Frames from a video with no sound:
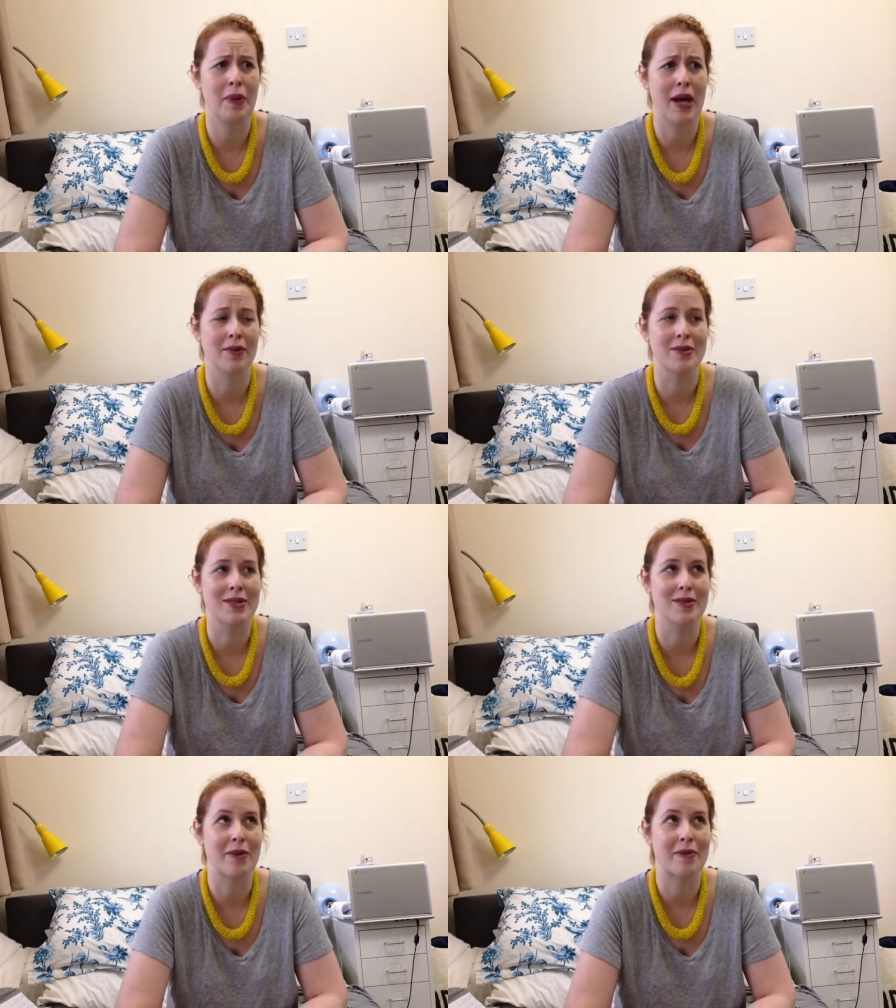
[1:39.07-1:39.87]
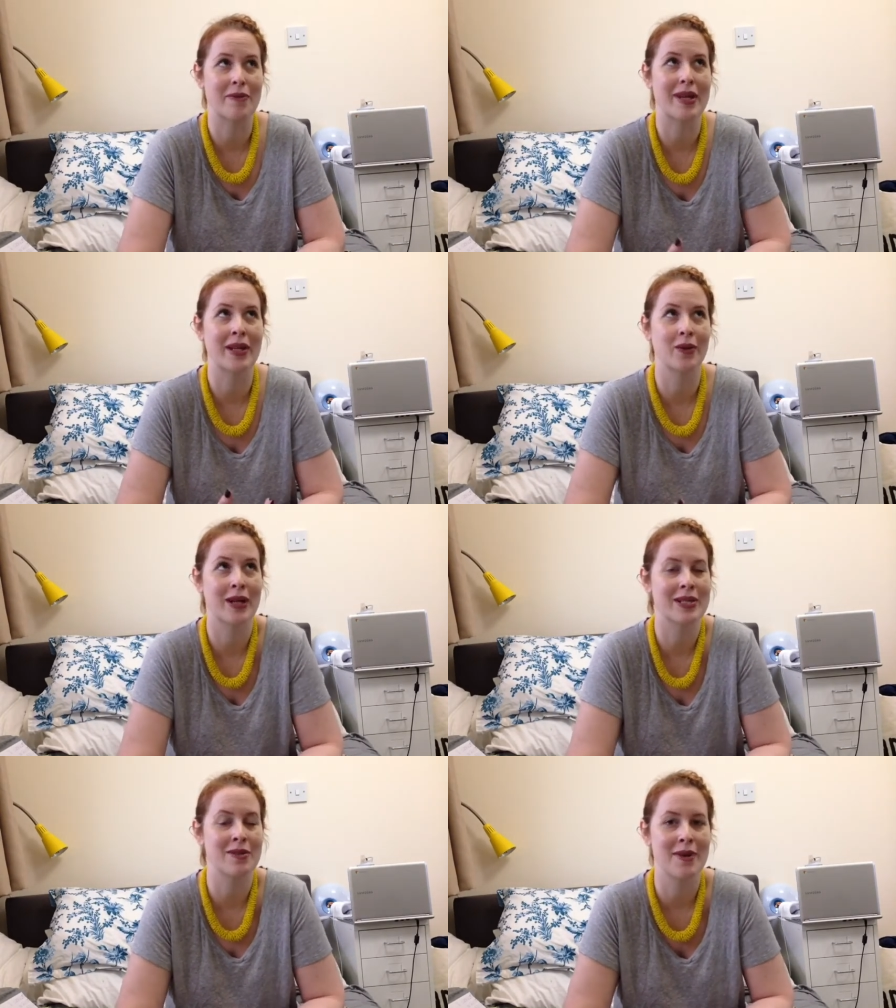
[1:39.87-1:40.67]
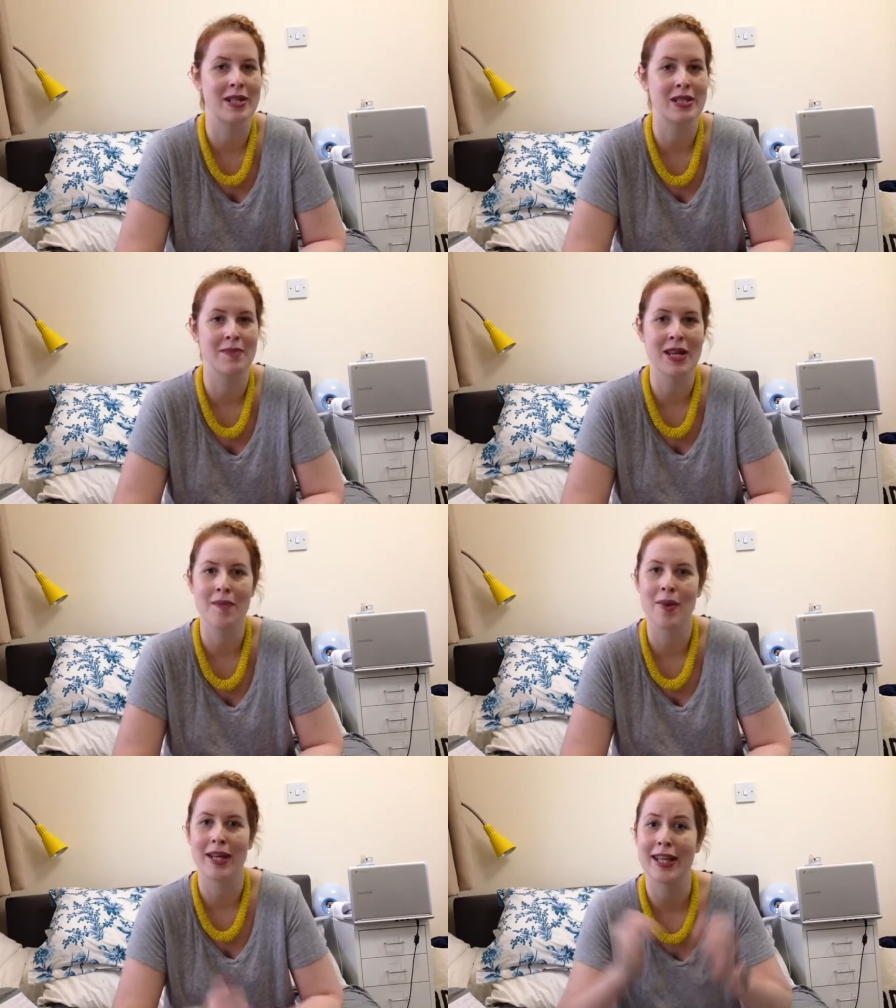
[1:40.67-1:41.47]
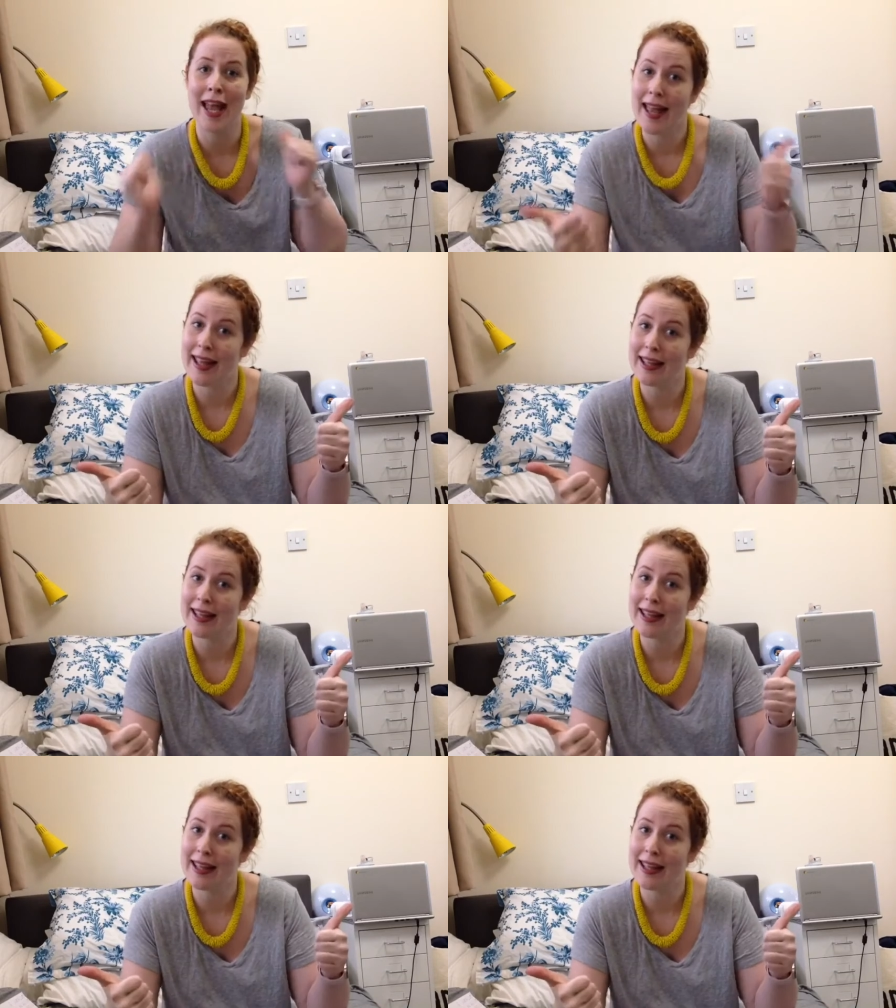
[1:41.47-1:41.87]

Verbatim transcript: pounds don't mean quite so much to me, but yay!